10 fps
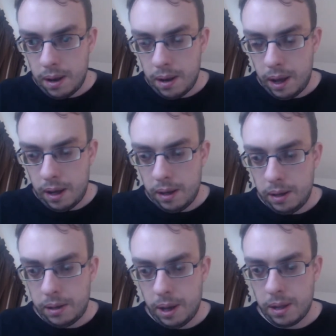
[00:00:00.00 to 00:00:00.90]
Lainey
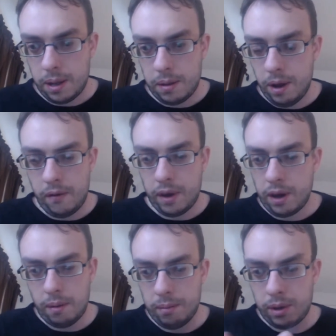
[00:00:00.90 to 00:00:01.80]
said. Nothing
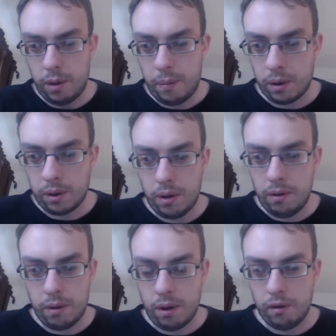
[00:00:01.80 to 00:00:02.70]
comes up on
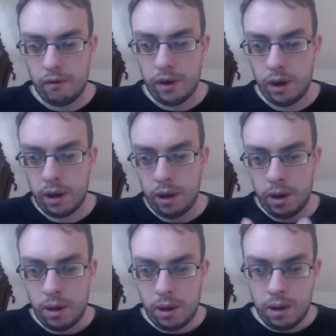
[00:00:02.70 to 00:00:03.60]
Google for
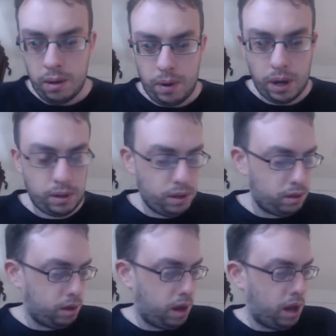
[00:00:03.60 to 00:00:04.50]
press
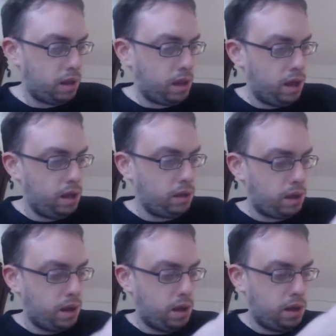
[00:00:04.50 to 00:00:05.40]
studs. So that is a
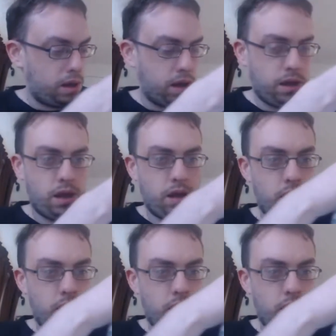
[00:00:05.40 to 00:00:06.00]
cardigan then,